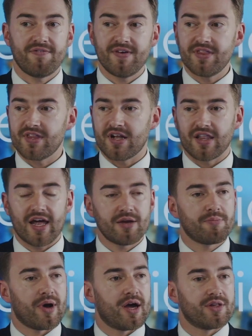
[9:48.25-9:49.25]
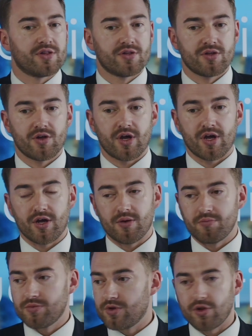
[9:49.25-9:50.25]
I think they're led by
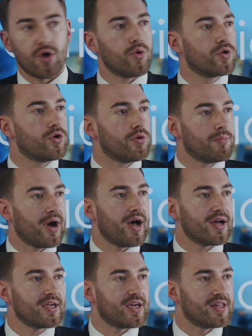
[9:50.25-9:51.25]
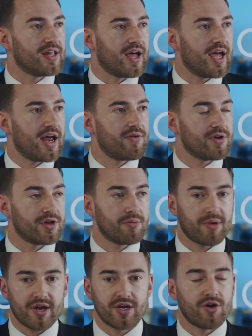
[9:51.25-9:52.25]
the local market in that area,
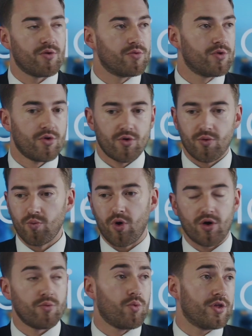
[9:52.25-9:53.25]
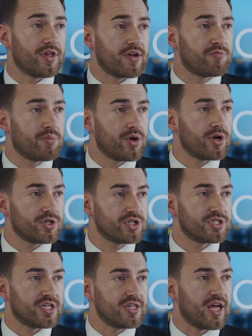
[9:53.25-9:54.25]
depending on what they've
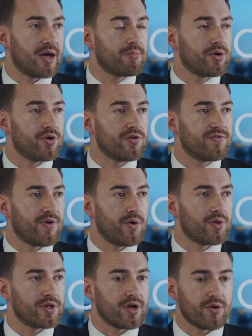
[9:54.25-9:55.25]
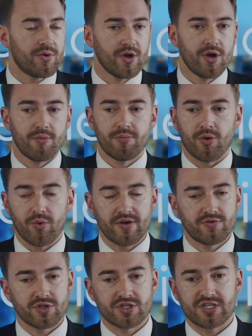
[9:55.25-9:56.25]
purchased in their portfolio. But
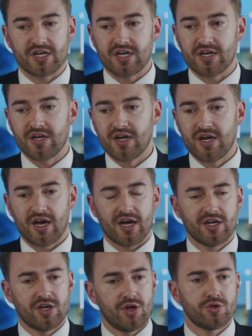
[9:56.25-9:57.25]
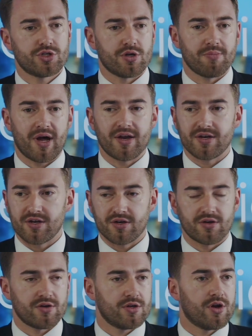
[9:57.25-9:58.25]
we've just seen a huge demand,
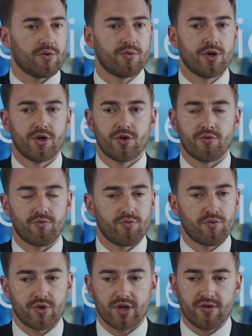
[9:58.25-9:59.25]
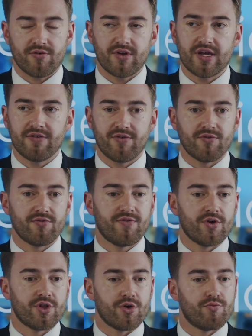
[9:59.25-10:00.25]
and even
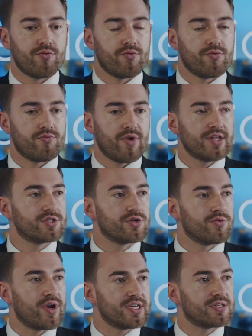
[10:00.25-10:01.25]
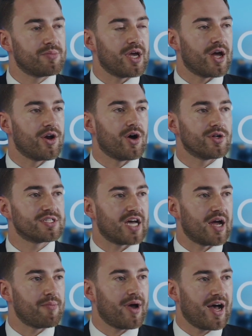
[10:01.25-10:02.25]
for the rental rates to be at an
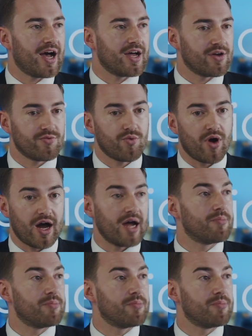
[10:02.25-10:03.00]
all-time high of what I